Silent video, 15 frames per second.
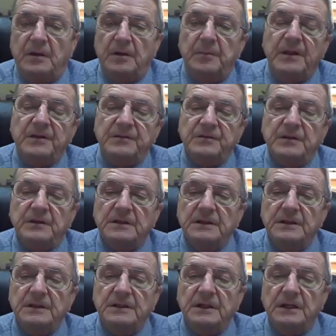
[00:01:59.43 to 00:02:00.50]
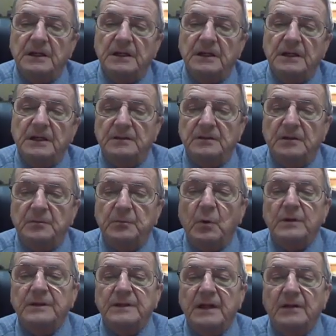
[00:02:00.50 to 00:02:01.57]
They basically they're
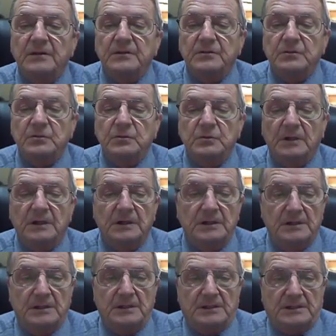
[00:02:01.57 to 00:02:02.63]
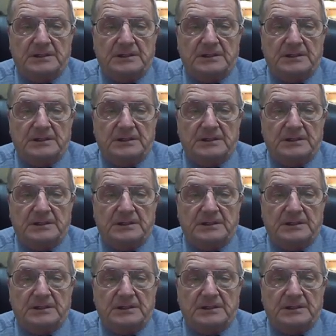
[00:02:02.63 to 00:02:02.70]
broken down into